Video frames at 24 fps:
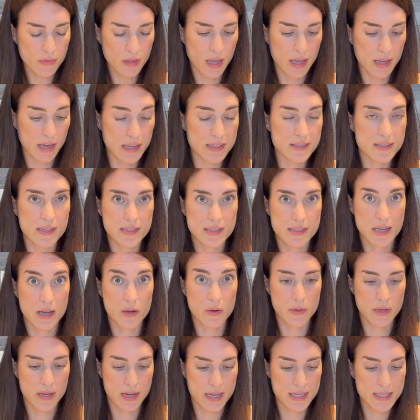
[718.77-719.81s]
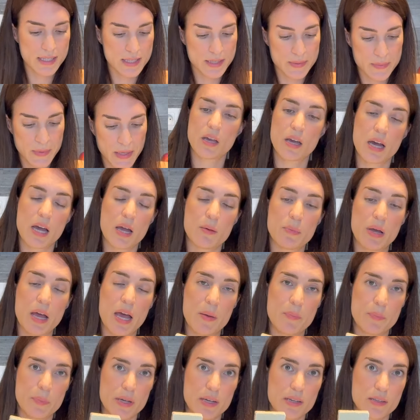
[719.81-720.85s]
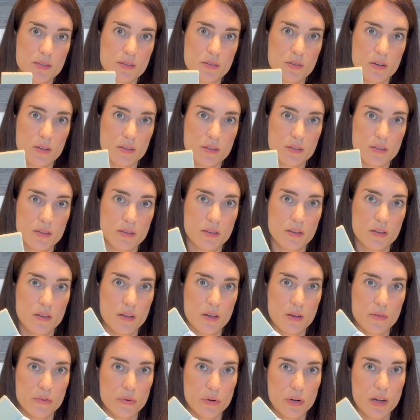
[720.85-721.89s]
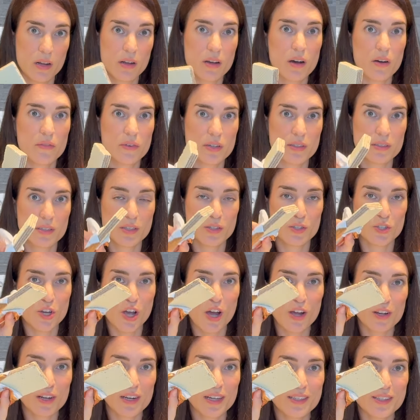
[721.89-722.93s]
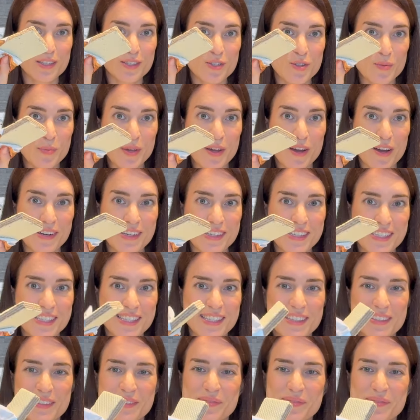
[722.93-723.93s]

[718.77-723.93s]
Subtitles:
I guess that's how it is. I'm happy it's not fully covered in chocolate, to be honest.